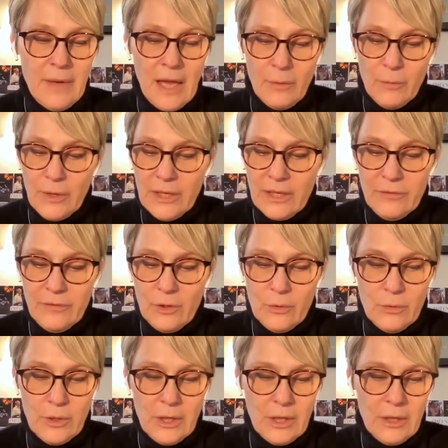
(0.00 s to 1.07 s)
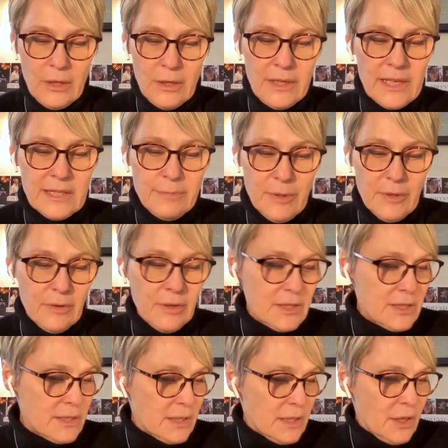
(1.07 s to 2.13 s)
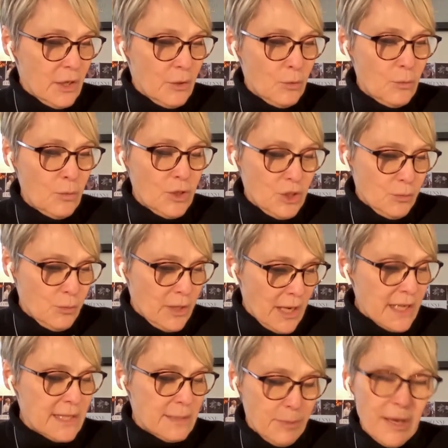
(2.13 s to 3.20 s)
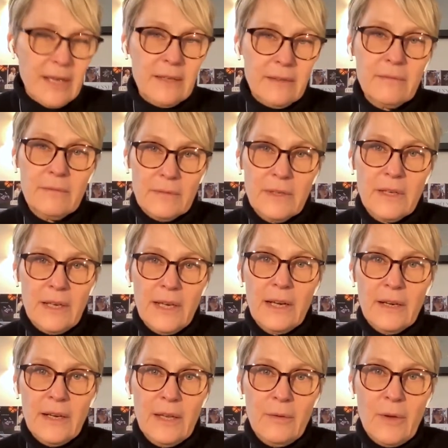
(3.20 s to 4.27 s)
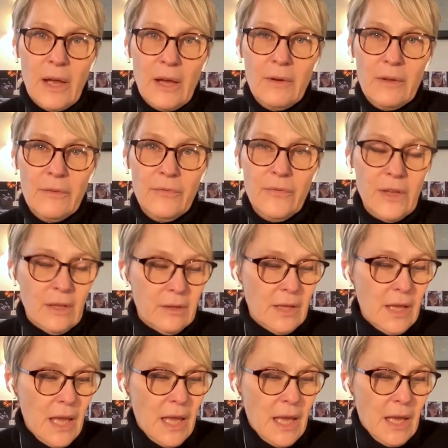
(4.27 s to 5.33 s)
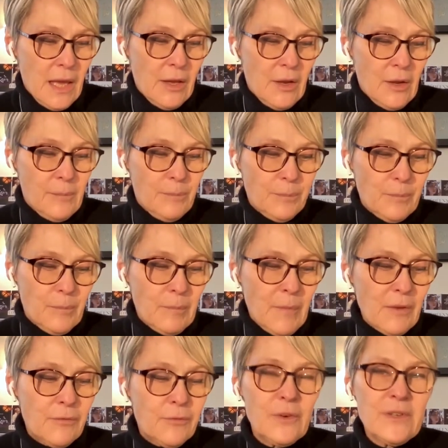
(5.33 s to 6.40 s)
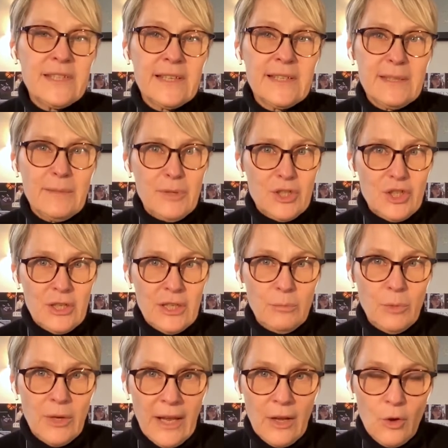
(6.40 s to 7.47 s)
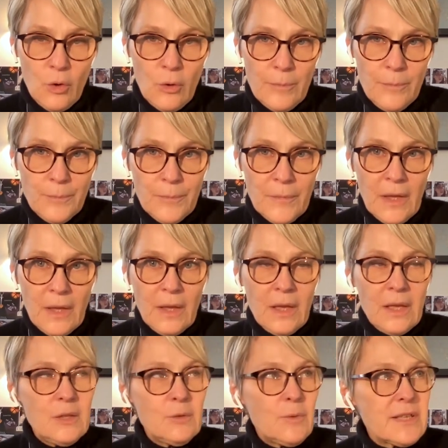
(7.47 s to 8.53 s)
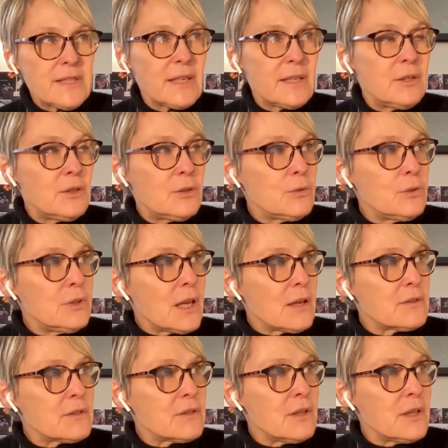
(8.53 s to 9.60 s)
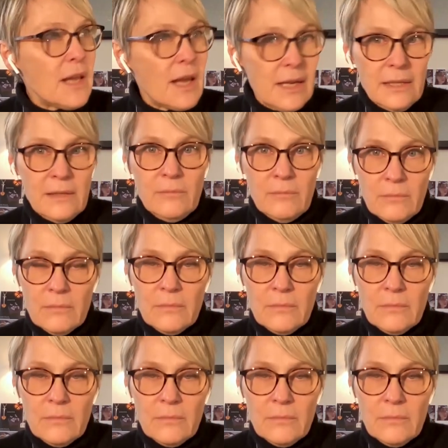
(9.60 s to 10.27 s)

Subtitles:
I will give you an experience which will explain clearly how I feel. My first exhibition in Monaco, it was in 2009,